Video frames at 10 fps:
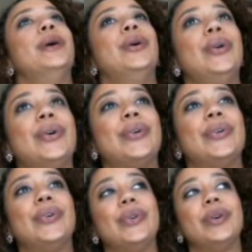on?
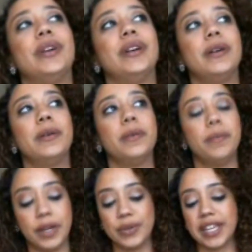
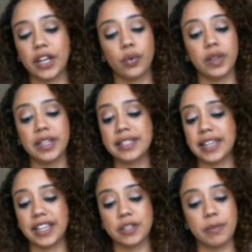But it was like a release. I
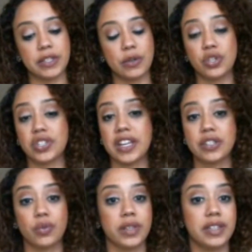guess my soul just had
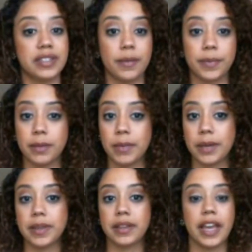to release something.
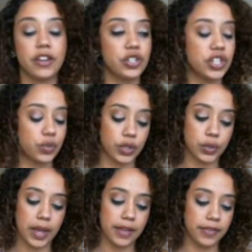Maybe the energies were too
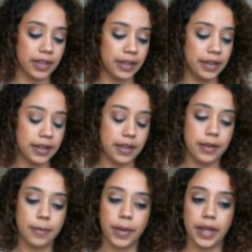heavy.
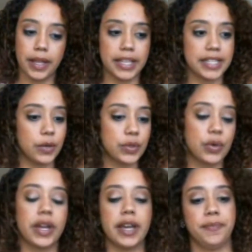But let's see what's
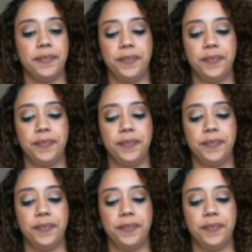going on.